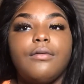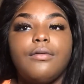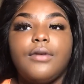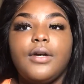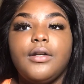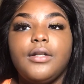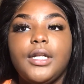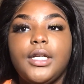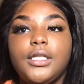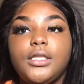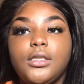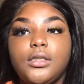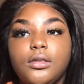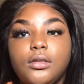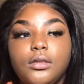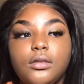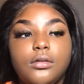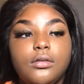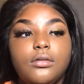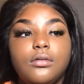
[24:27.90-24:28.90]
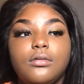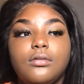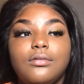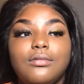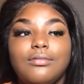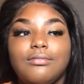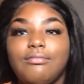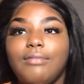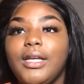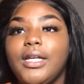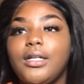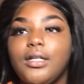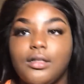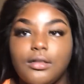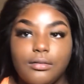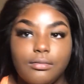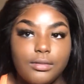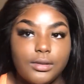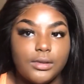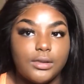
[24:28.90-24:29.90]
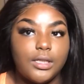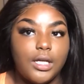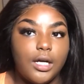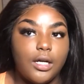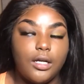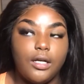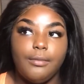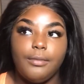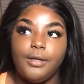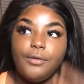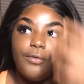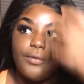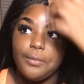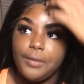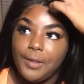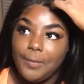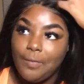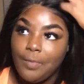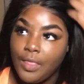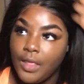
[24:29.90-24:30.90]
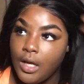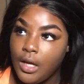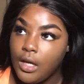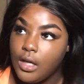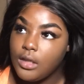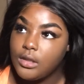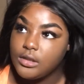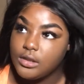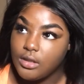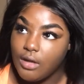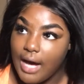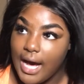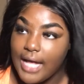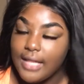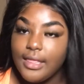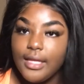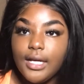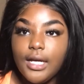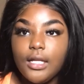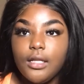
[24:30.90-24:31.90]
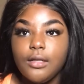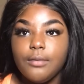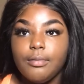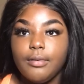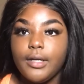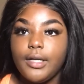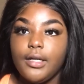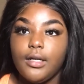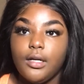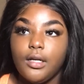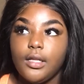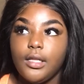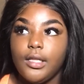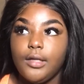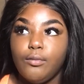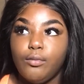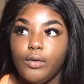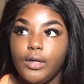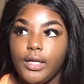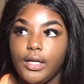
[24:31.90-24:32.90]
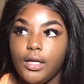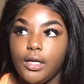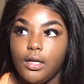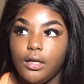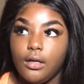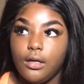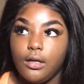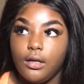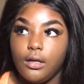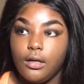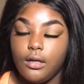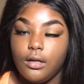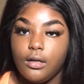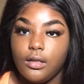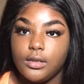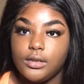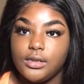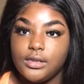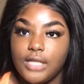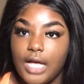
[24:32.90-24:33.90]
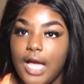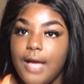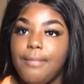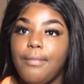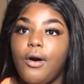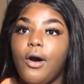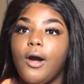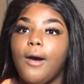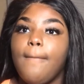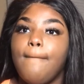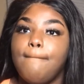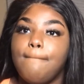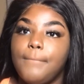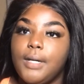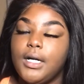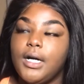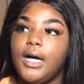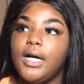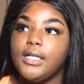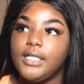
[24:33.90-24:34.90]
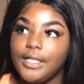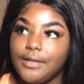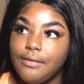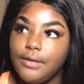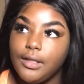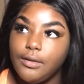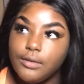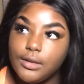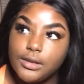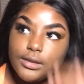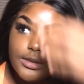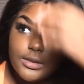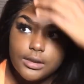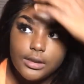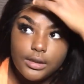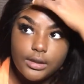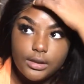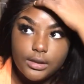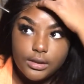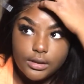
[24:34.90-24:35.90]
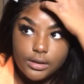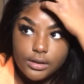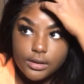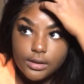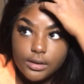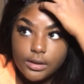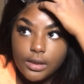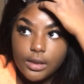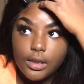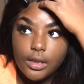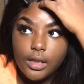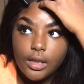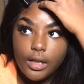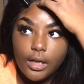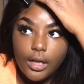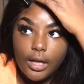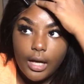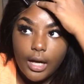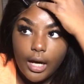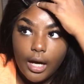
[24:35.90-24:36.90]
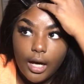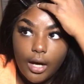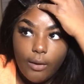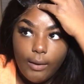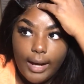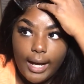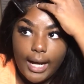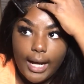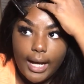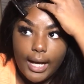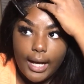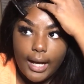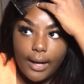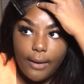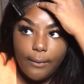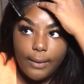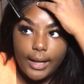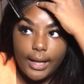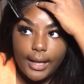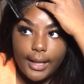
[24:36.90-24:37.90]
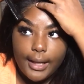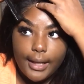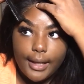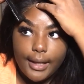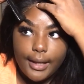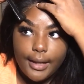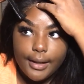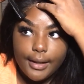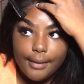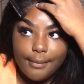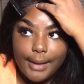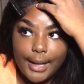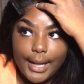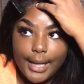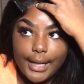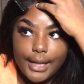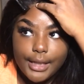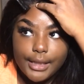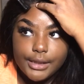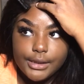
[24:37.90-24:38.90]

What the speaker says: Foundation makeup is not going to be for me. So I think I look pretty ugly with a side part. But I definitely want to see how I will look if I had a